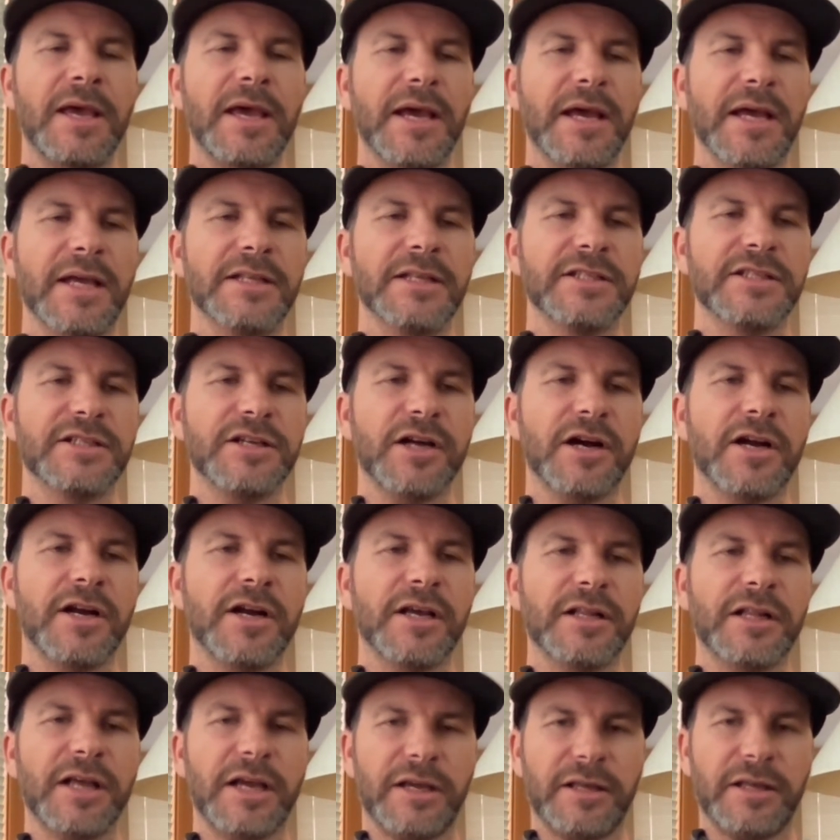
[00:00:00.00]
and
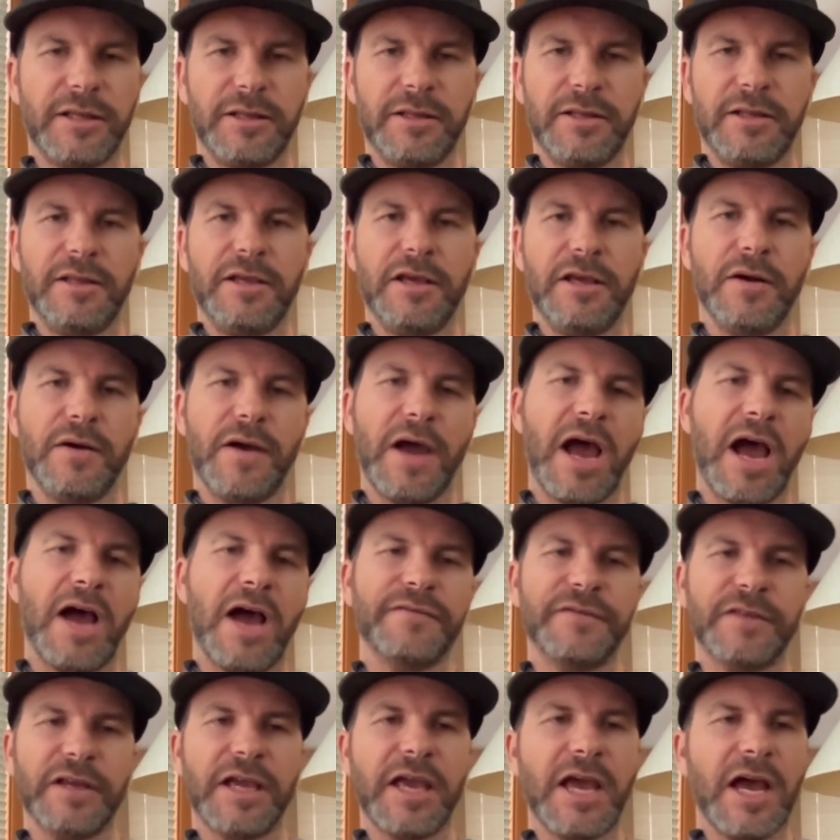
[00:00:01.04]
starting like,
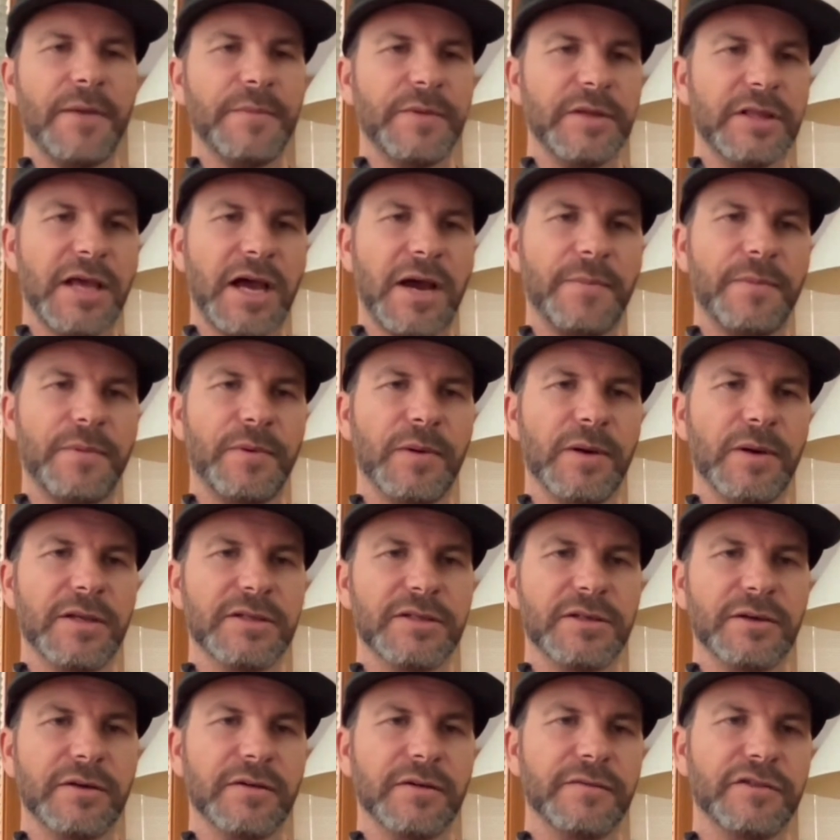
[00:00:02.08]
half the camp at that
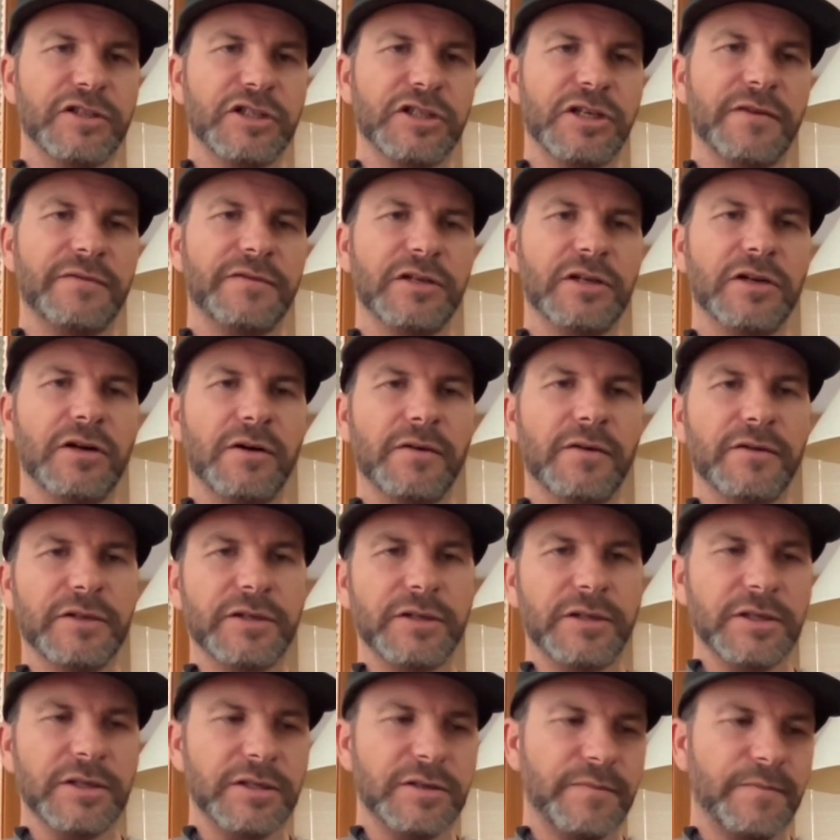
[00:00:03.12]
point sort of shifted over
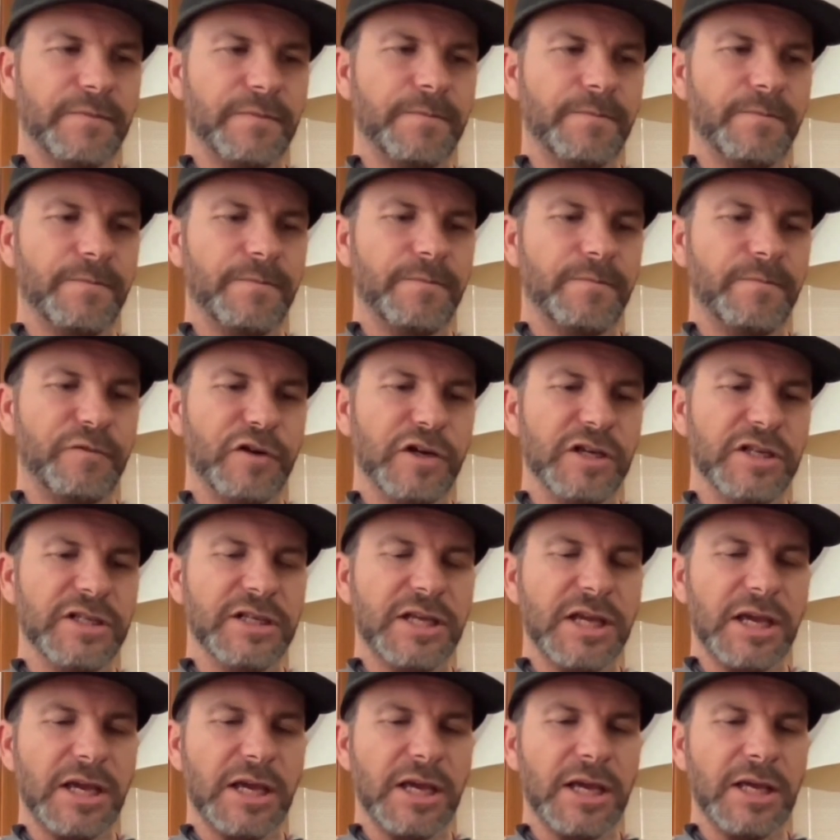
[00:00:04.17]
to this free
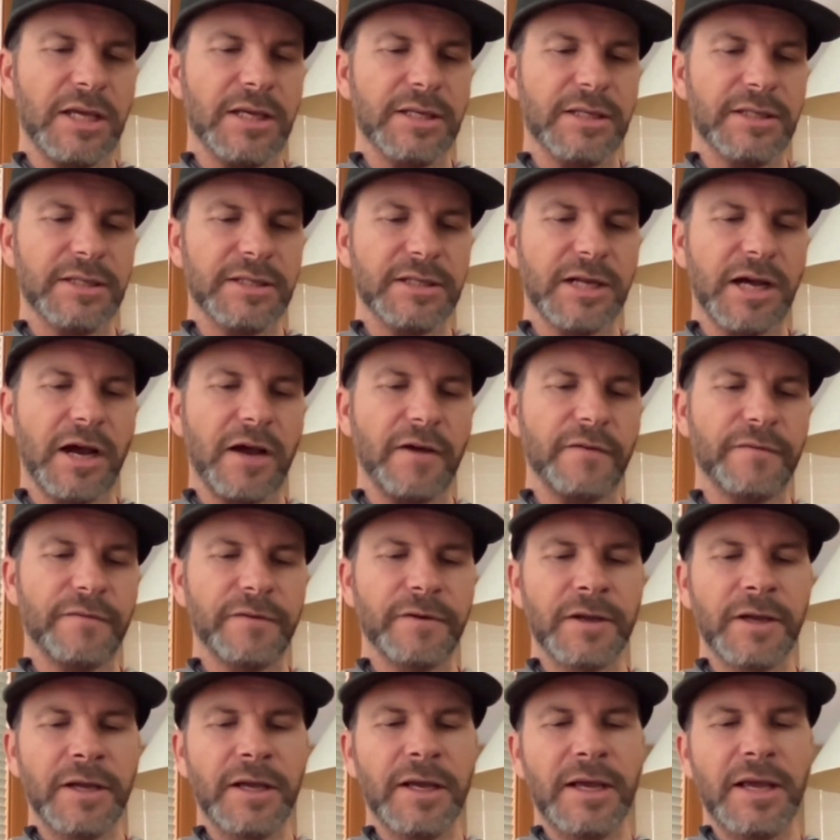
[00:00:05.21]
ski
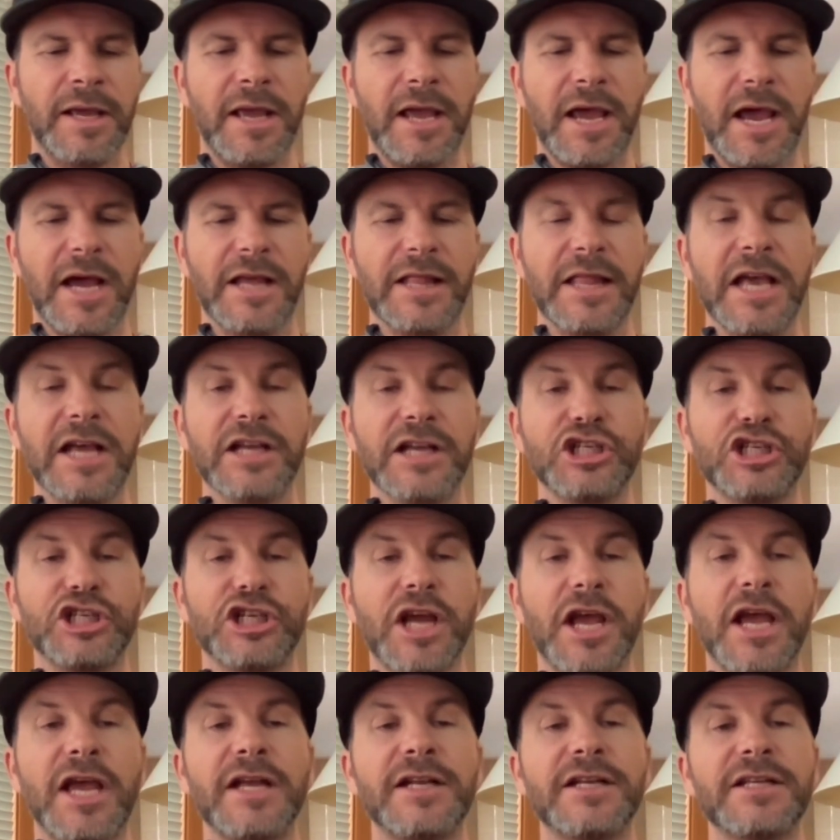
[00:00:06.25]
stuff. And then
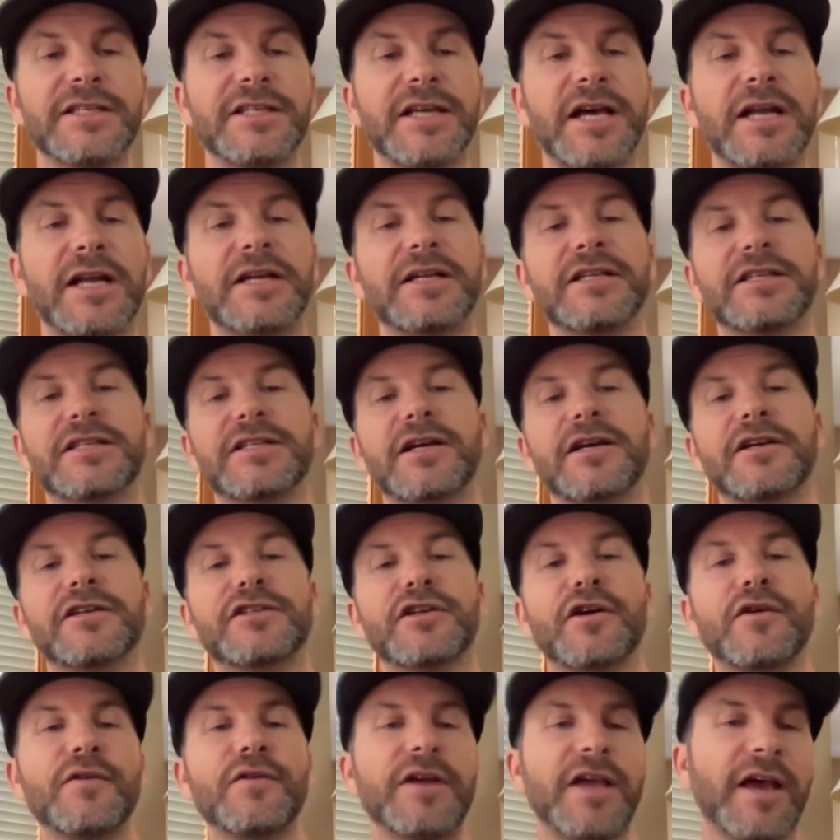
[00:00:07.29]
Shane decided to start
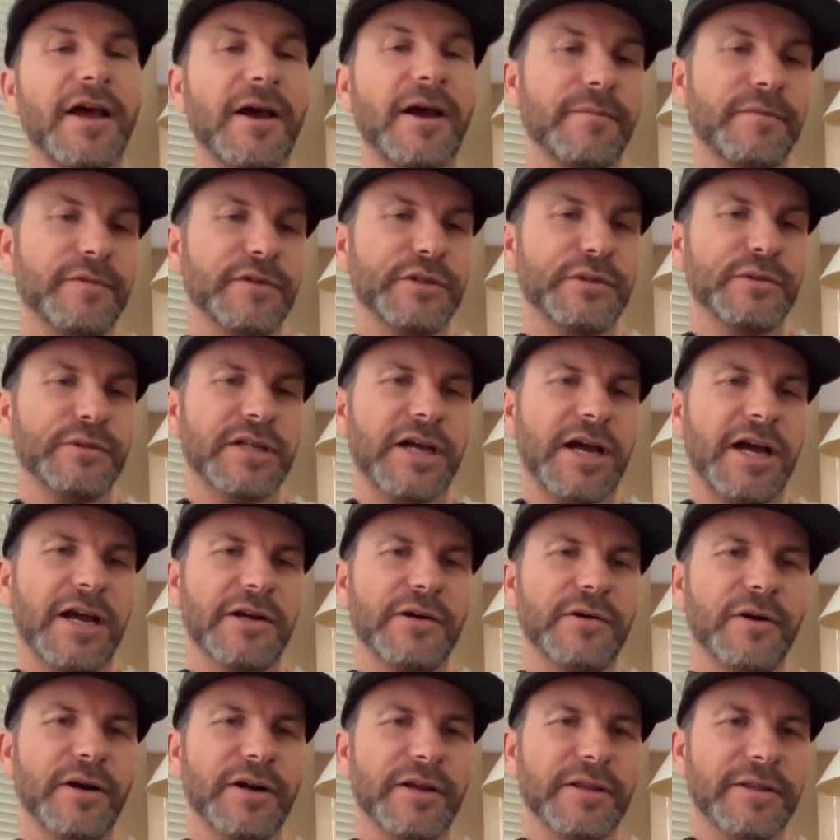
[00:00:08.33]
his own camp, which was High
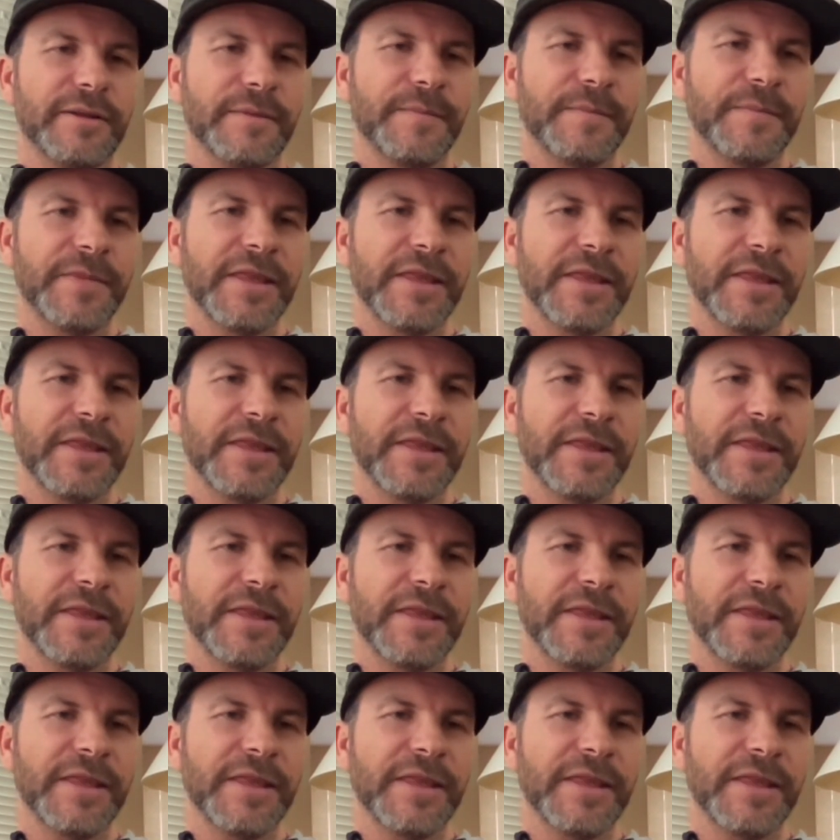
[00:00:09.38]
North.